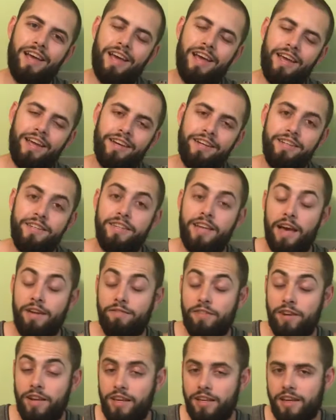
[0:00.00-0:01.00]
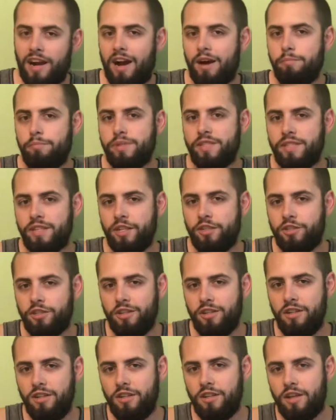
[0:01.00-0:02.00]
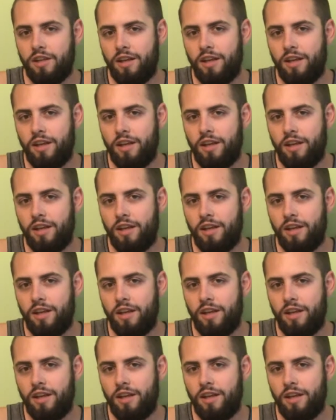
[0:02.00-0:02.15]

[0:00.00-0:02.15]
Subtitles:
a definite composition